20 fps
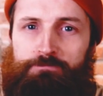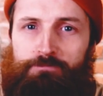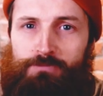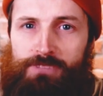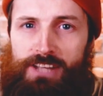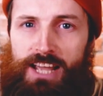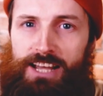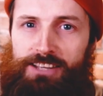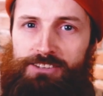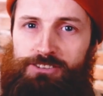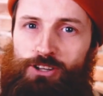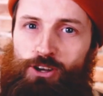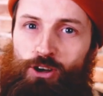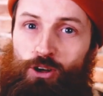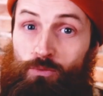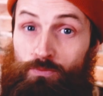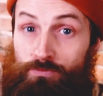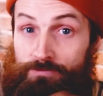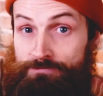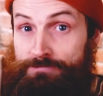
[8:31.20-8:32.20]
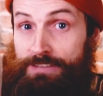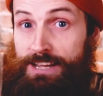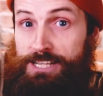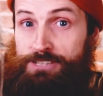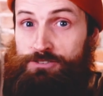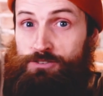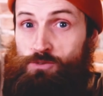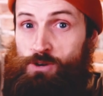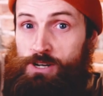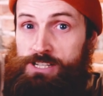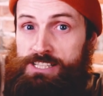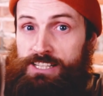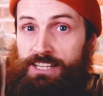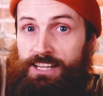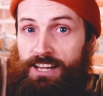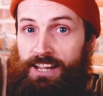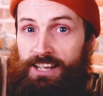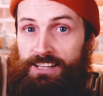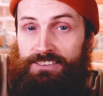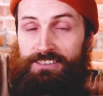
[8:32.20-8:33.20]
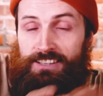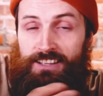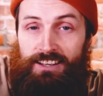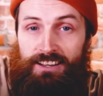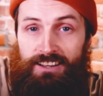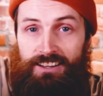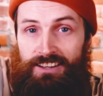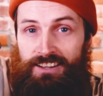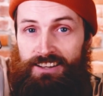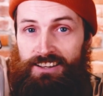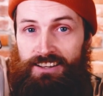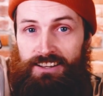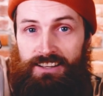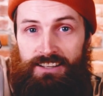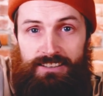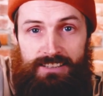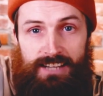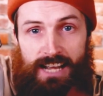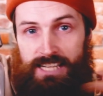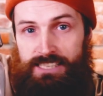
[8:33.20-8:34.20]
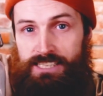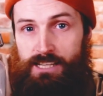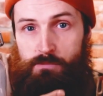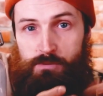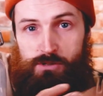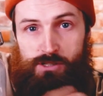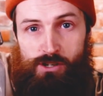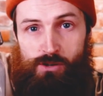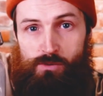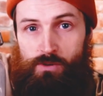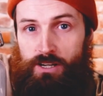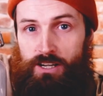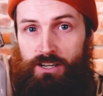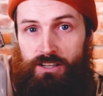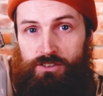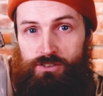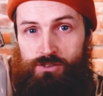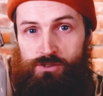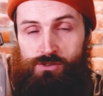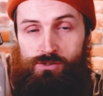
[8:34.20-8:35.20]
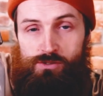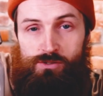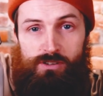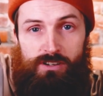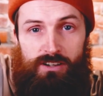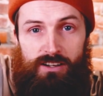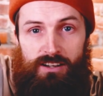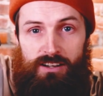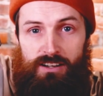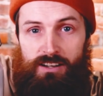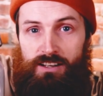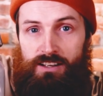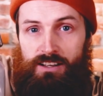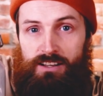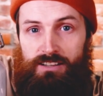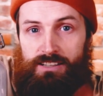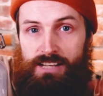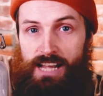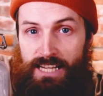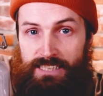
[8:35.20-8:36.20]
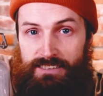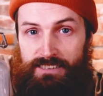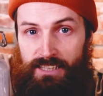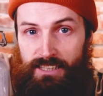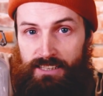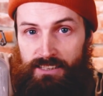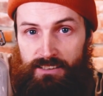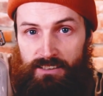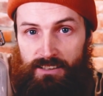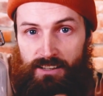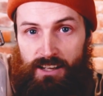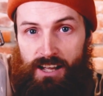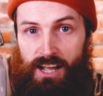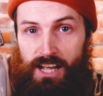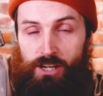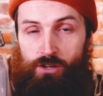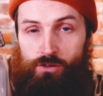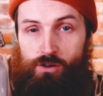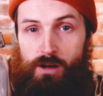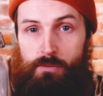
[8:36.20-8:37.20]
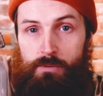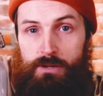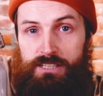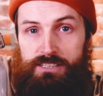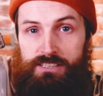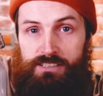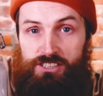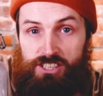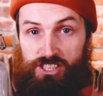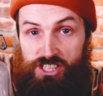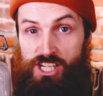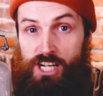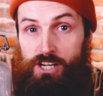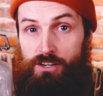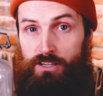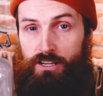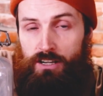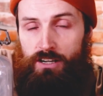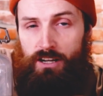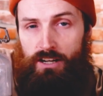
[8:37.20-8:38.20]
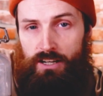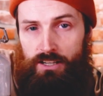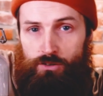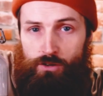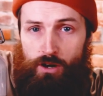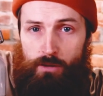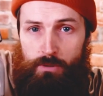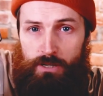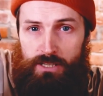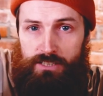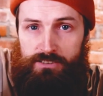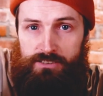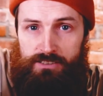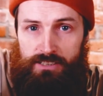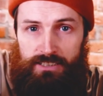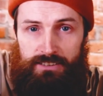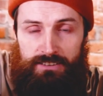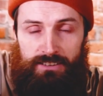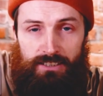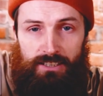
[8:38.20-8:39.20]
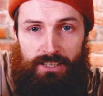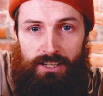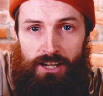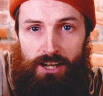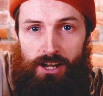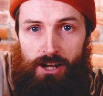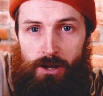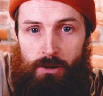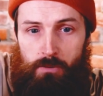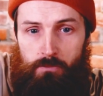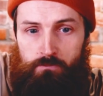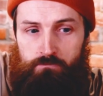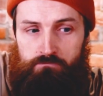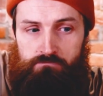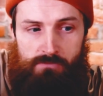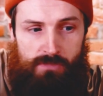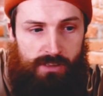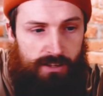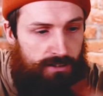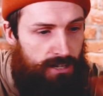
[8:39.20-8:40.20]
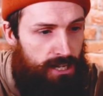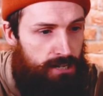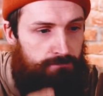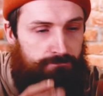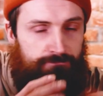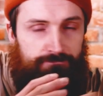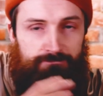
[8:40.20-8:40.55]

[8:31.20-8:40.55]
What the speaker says: Yeah, so thanks for watching again. Next episode we're gonna do lactic anaerobics and saccharic anaerobics, and yeah,